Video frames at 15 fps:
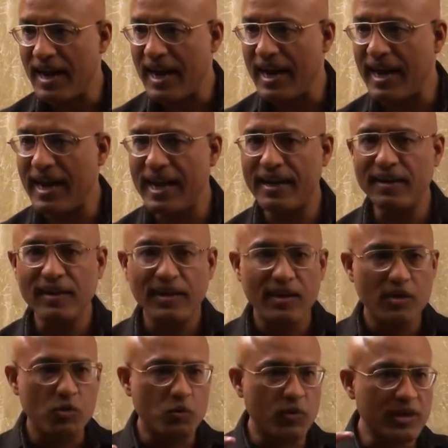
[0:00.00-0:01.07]
and
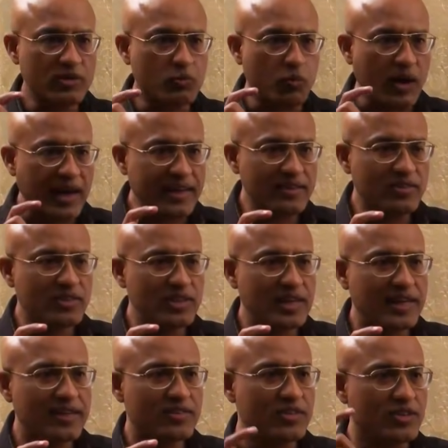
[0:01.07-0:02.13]
once virus
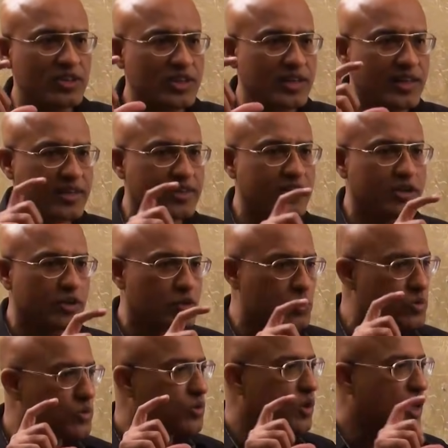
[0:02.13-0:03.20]
DNA is integrated
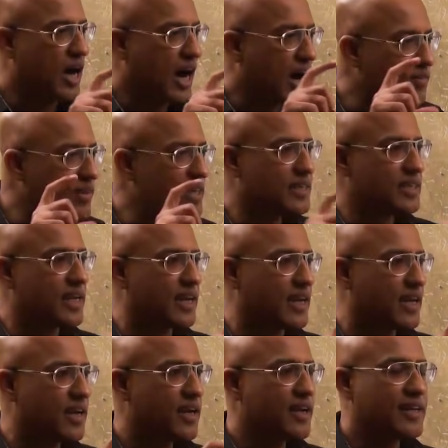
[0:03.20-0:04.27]
into our
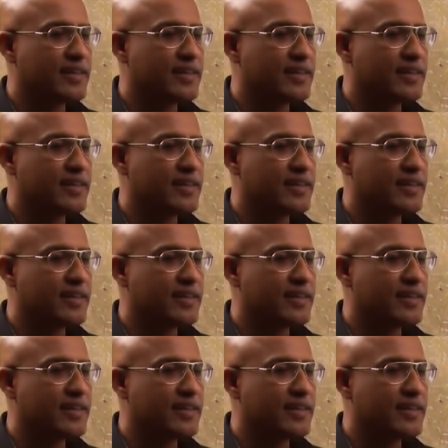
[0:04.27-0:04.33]
DNA,